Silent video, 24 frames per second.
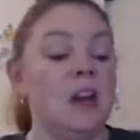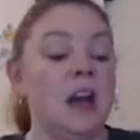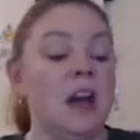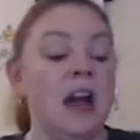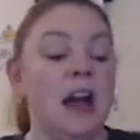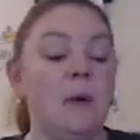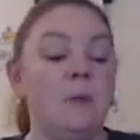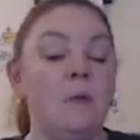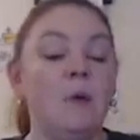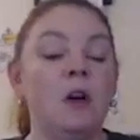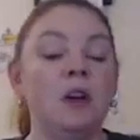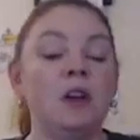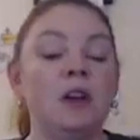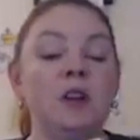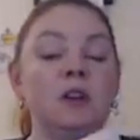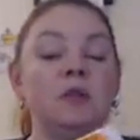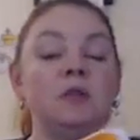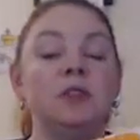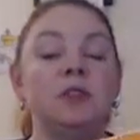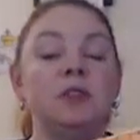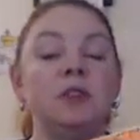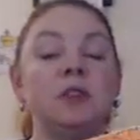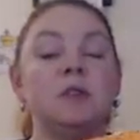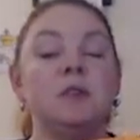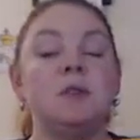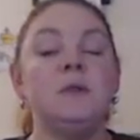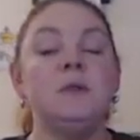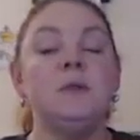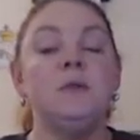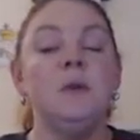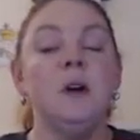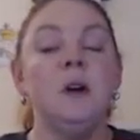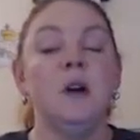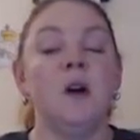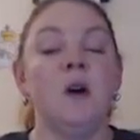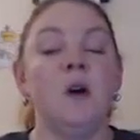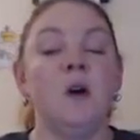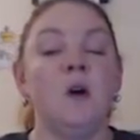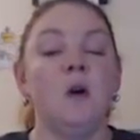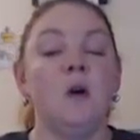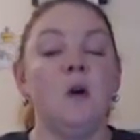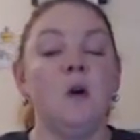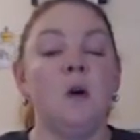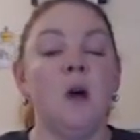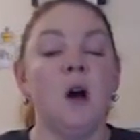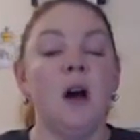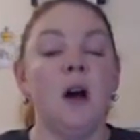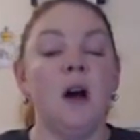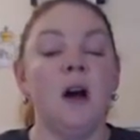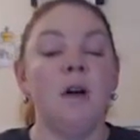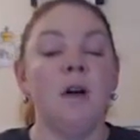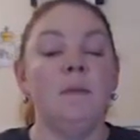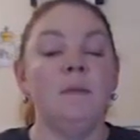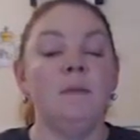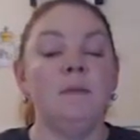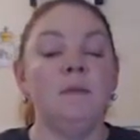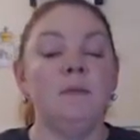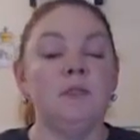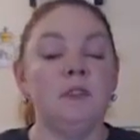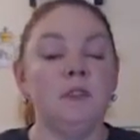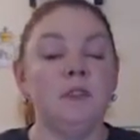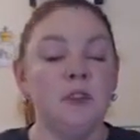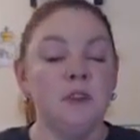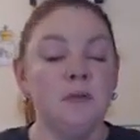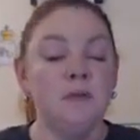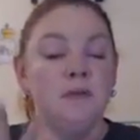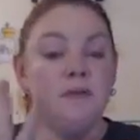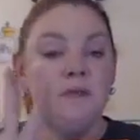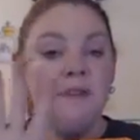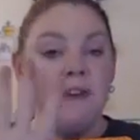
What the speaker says: I want you to do